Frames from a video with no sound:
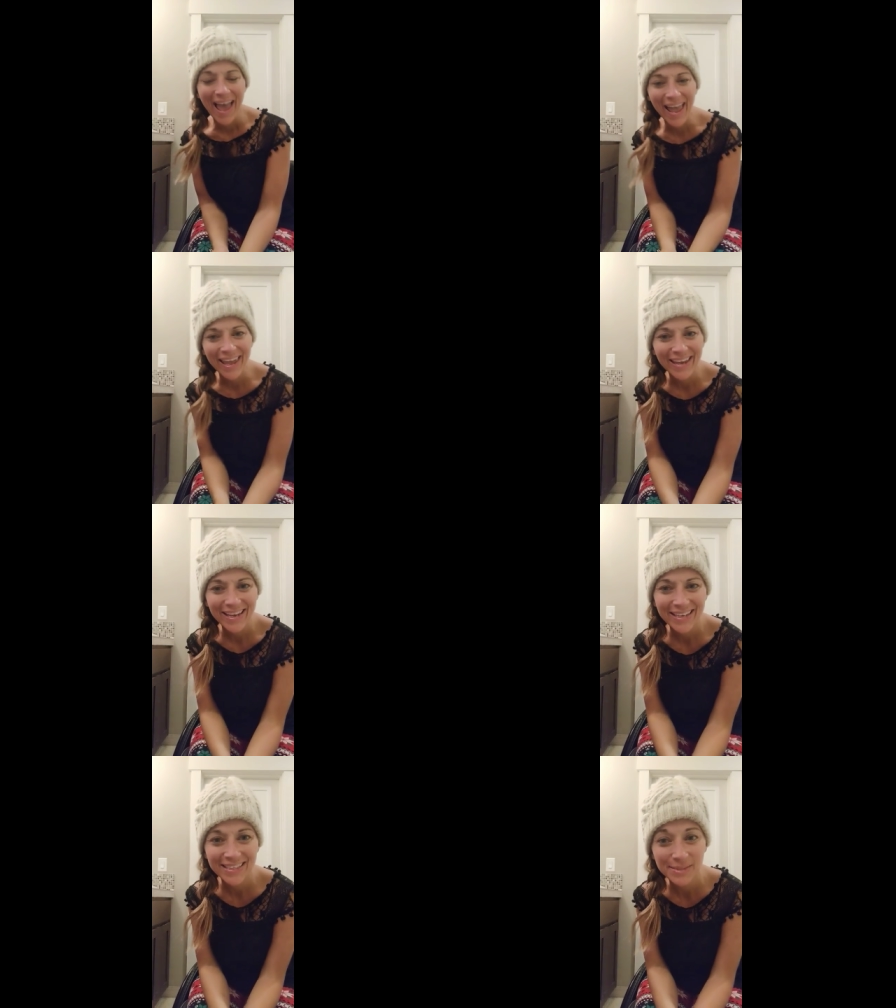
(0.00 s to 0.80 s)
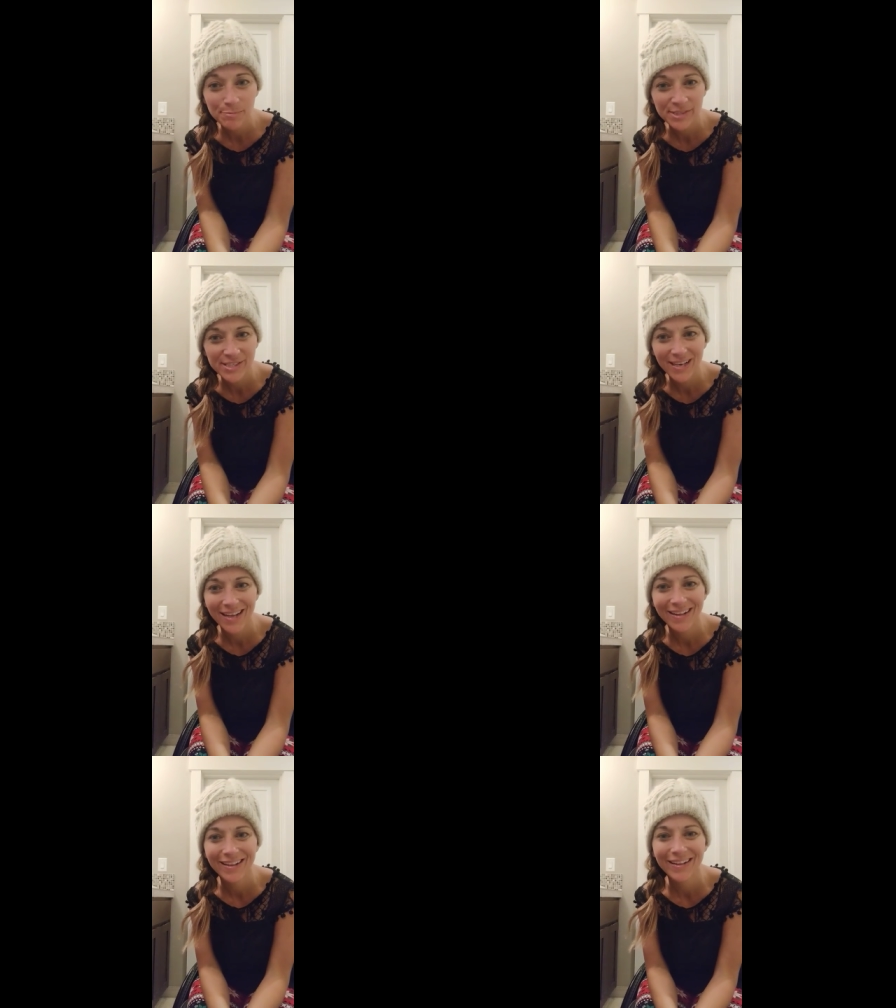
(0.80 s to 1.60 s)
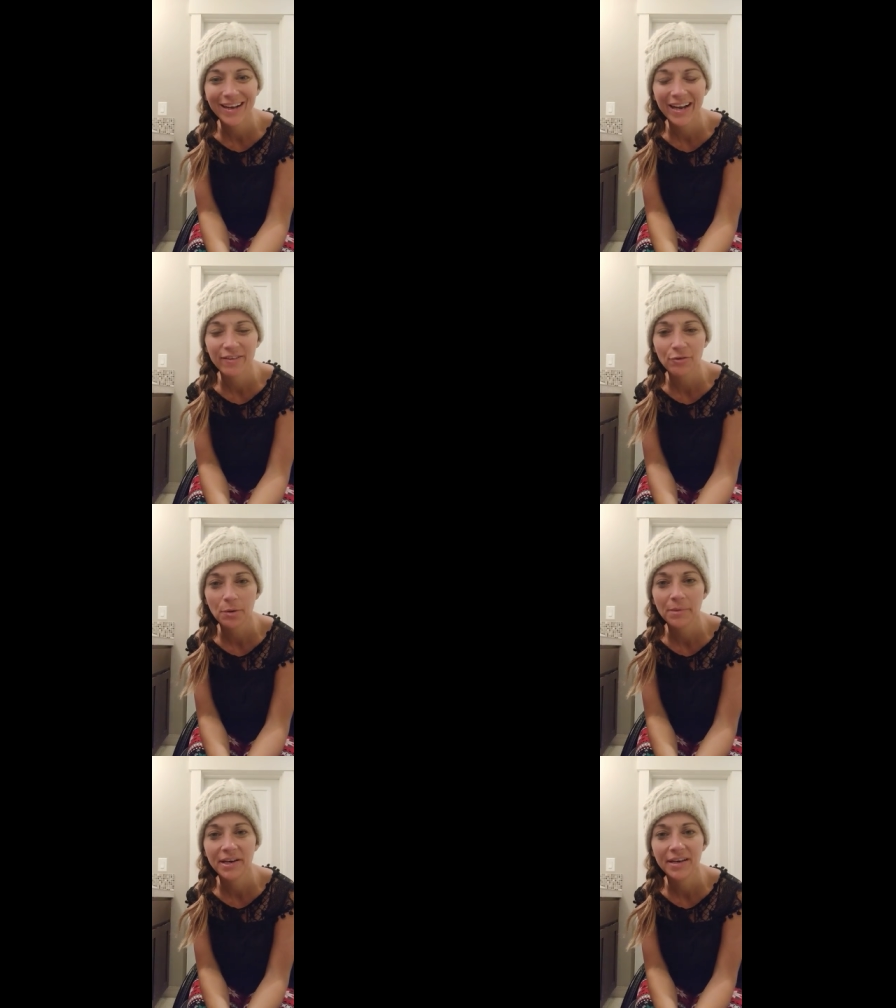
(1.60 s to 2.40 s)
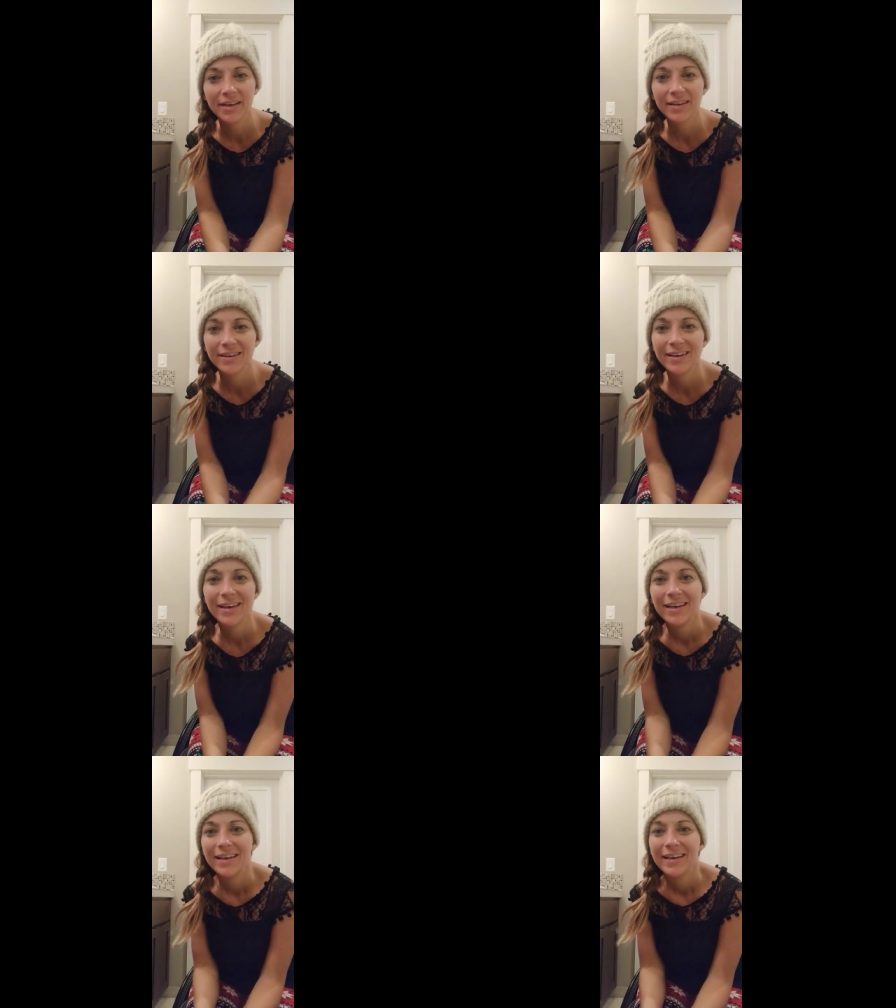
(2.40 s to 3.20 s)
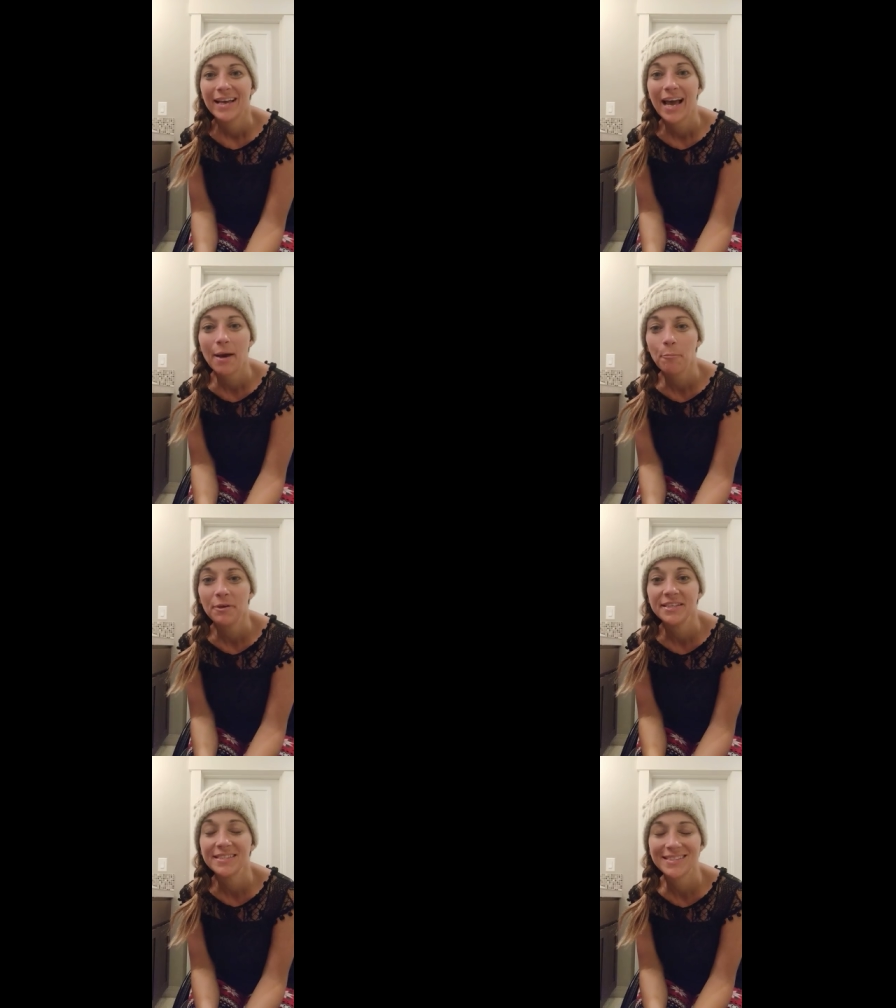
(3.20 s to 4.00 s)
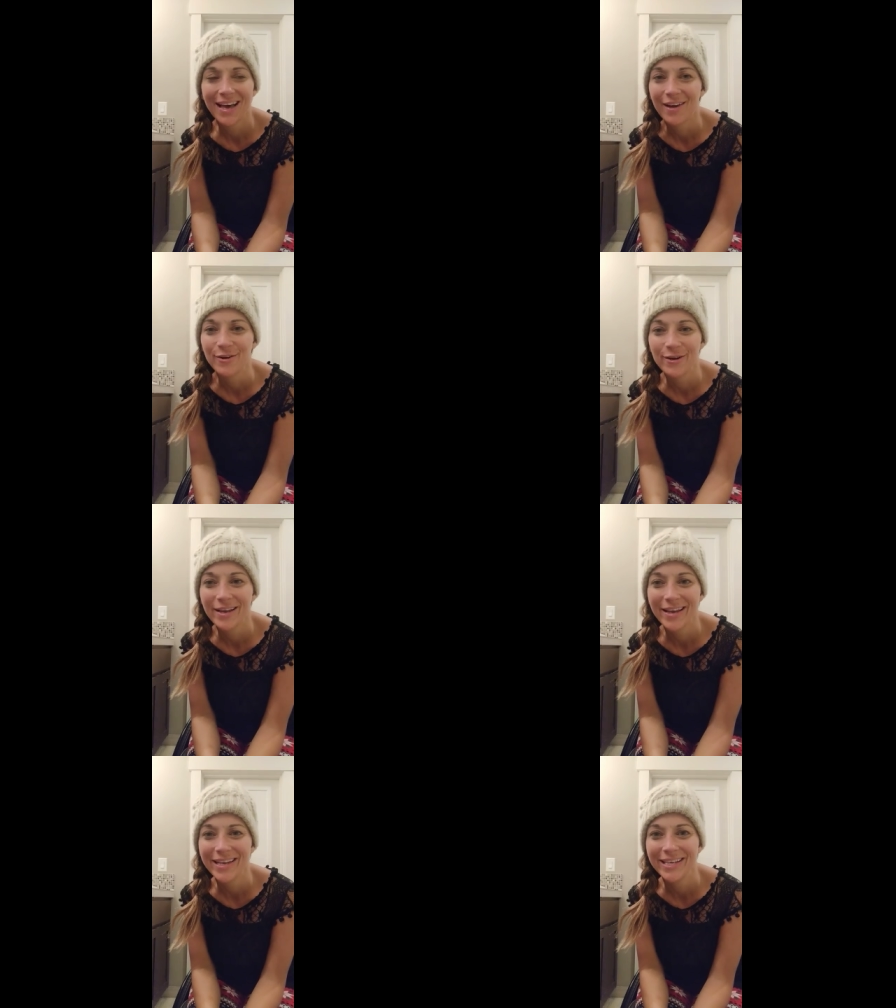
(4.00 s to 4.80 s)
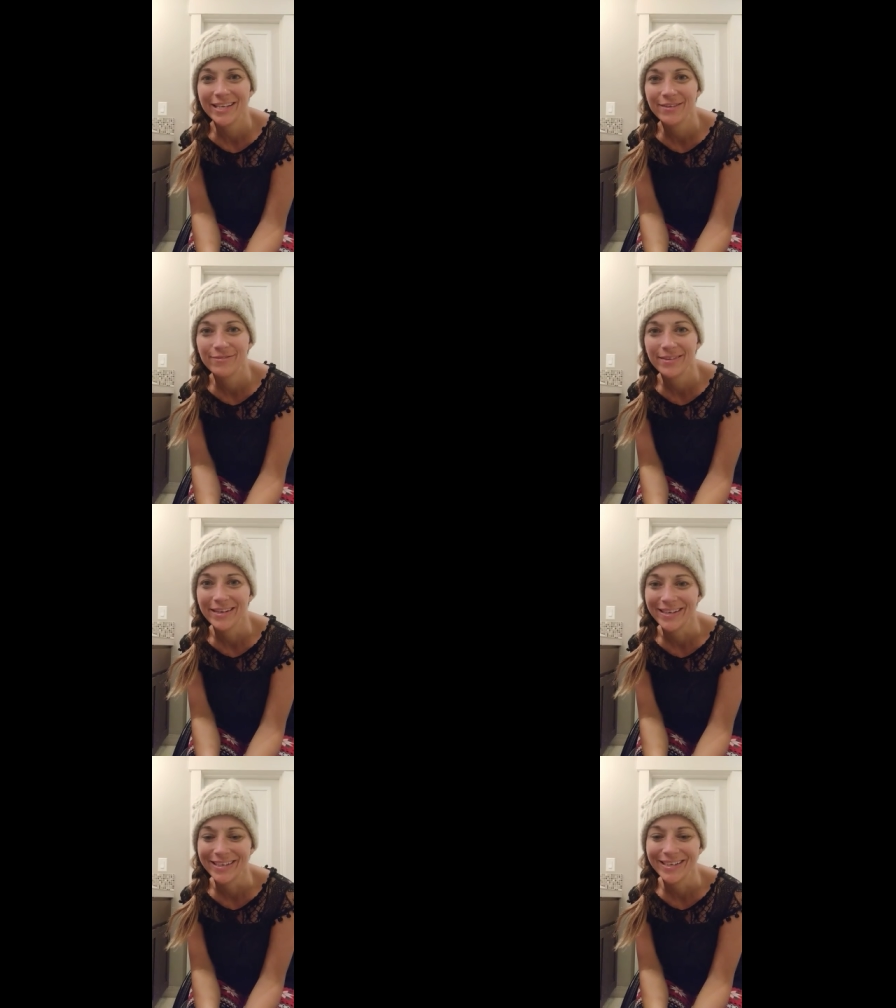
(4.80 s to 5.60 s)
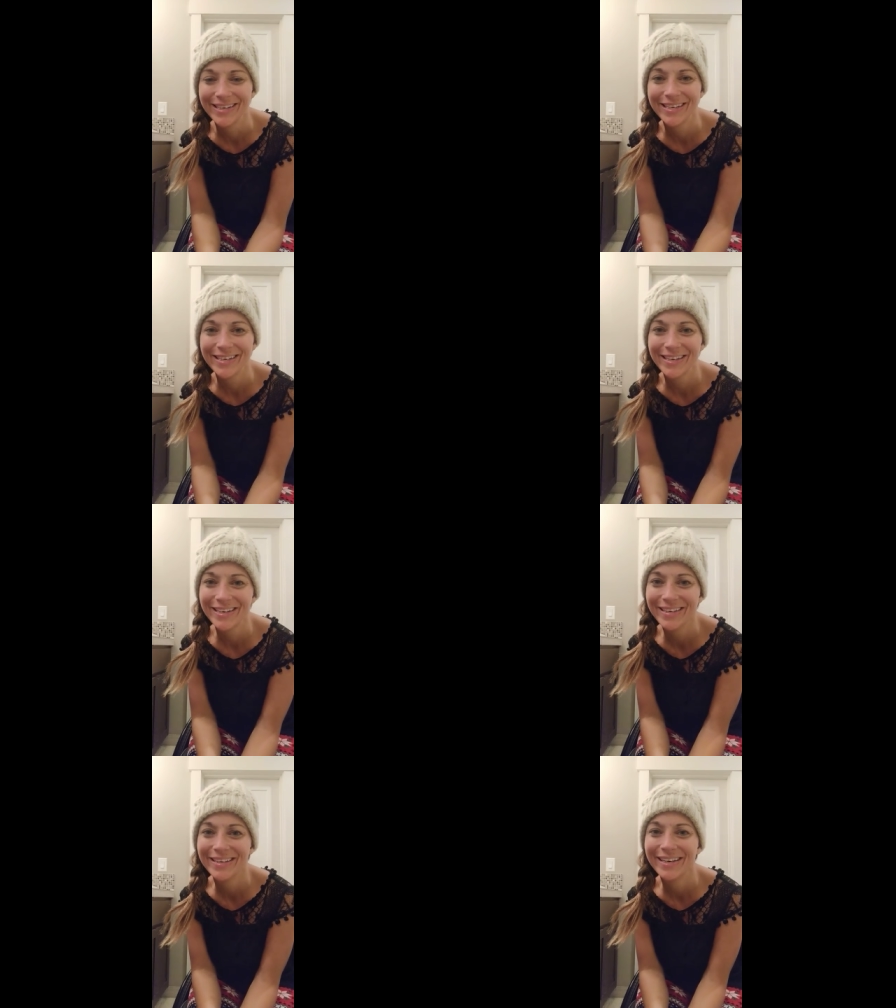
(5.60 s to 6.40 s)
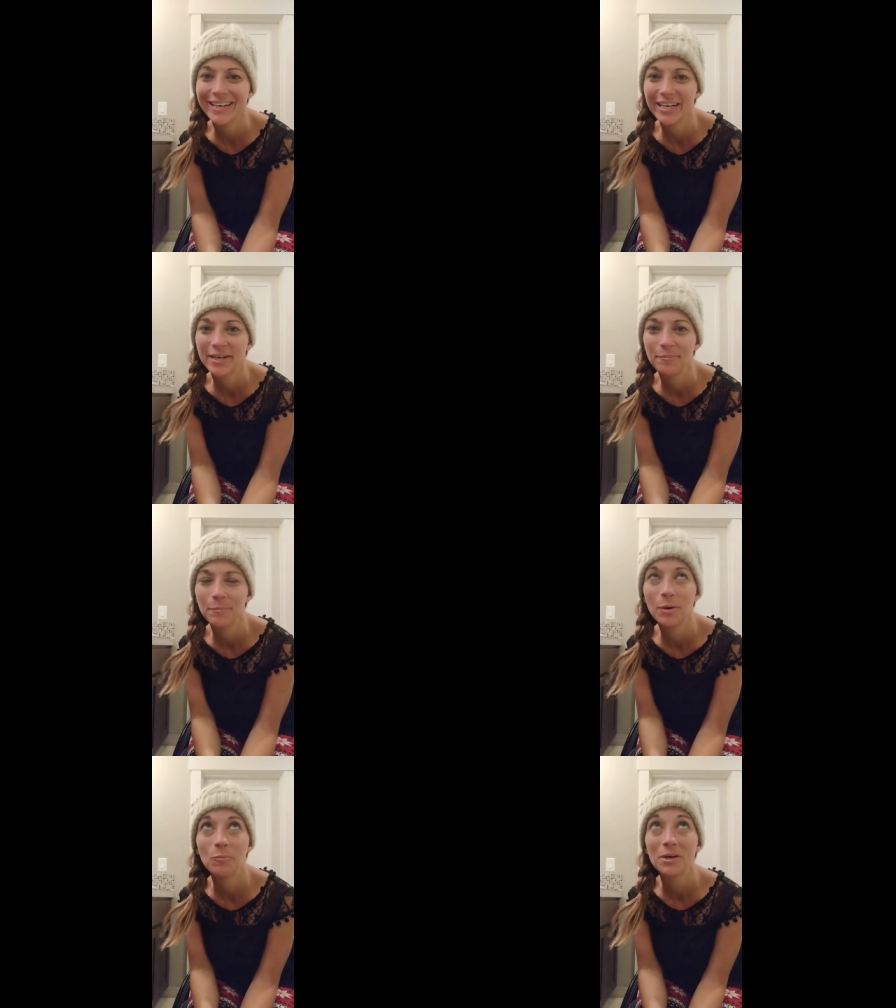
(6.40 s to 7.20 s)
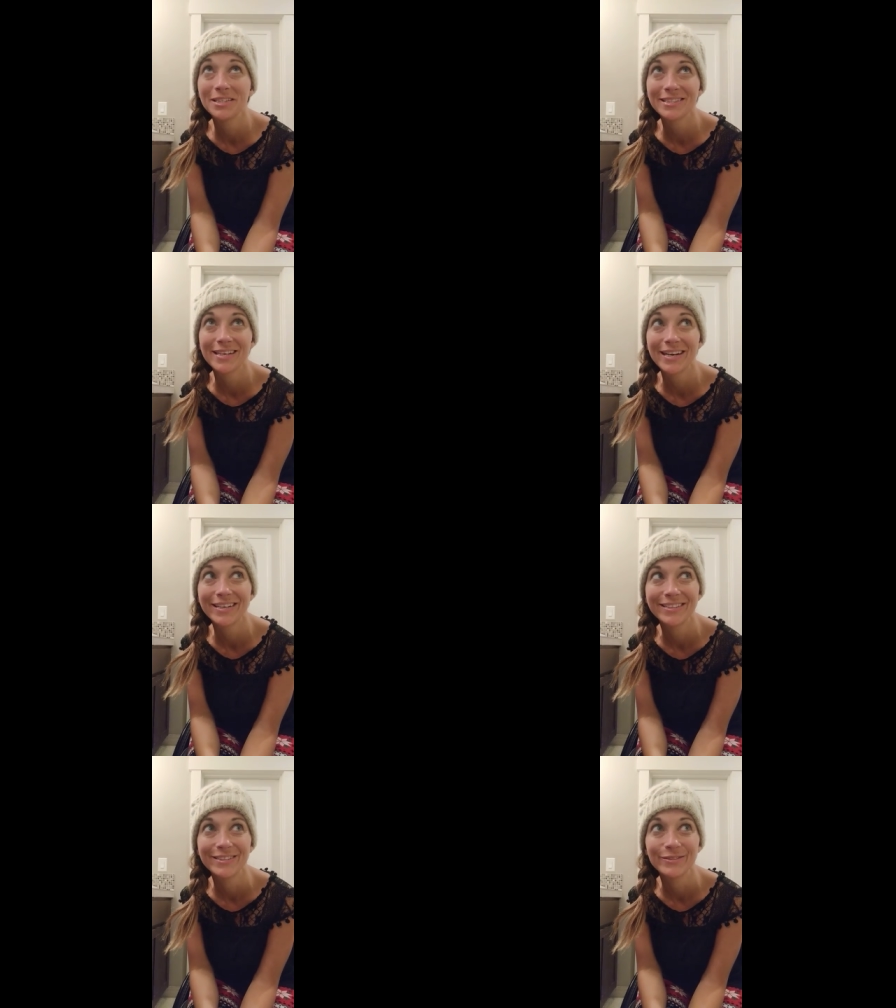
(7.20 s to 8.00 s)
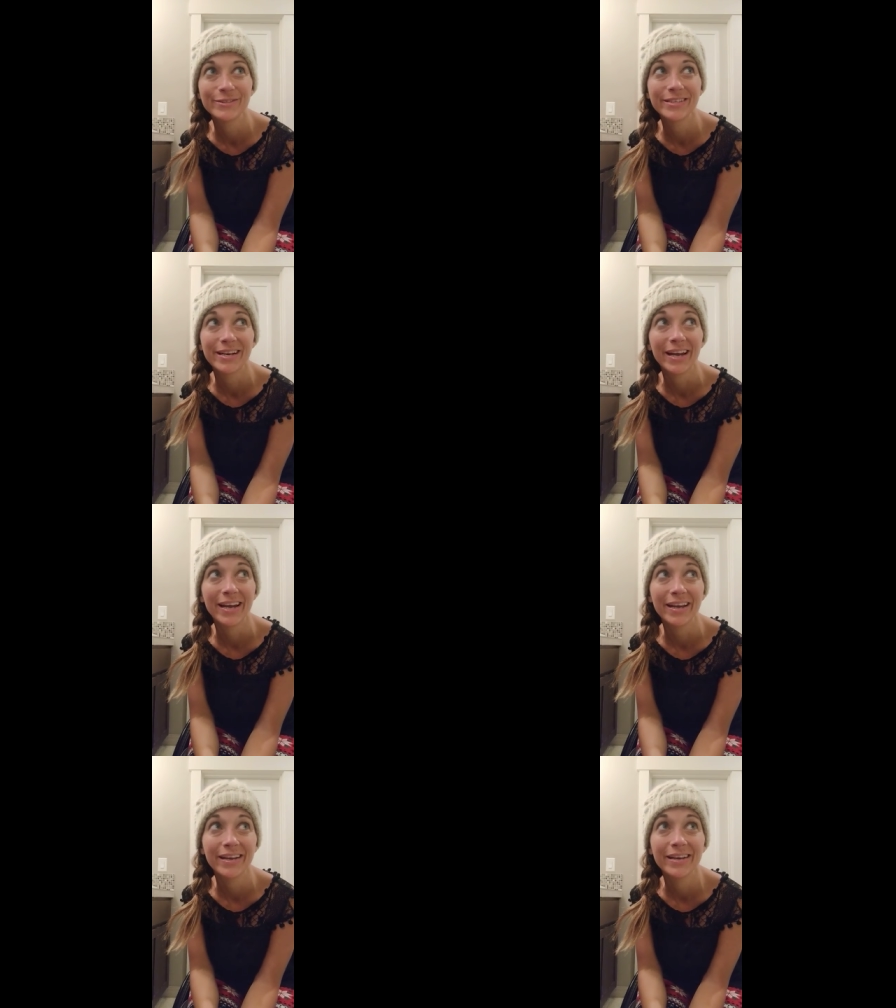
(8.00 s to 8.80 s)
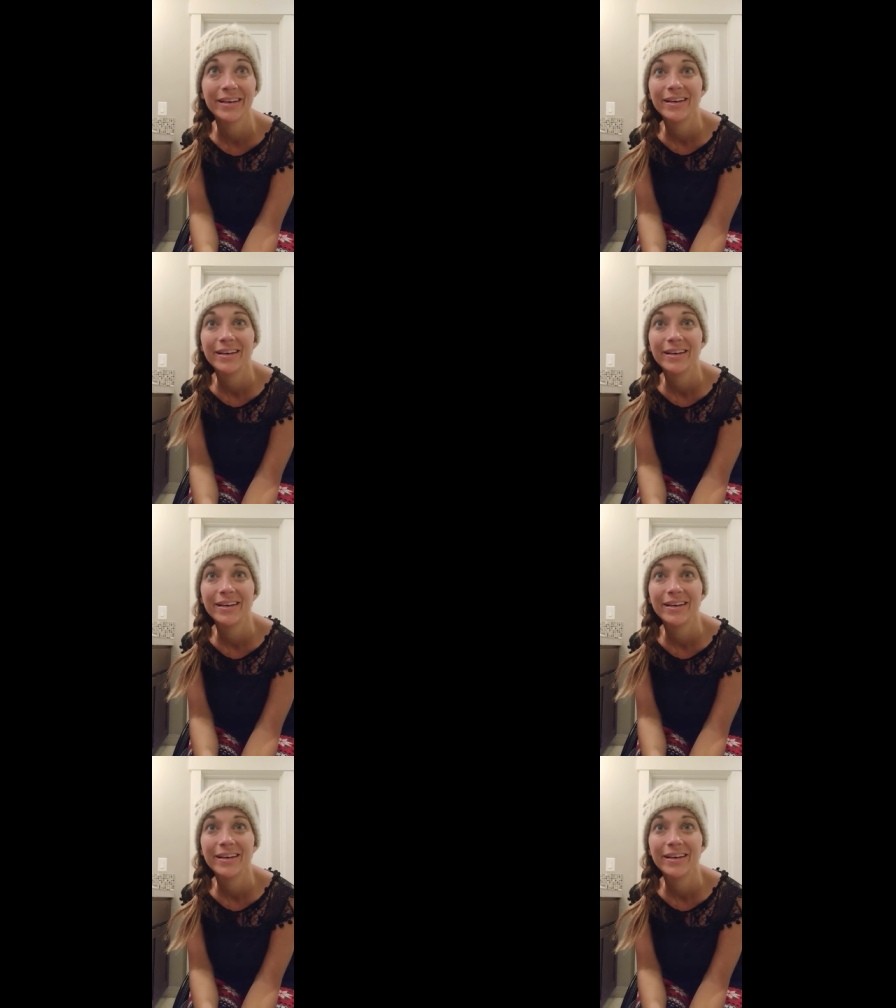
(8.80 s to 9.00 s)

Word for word: Hey, it's Michelle. Hi, everyone. Happy Saturday evening. Um, what did I do today?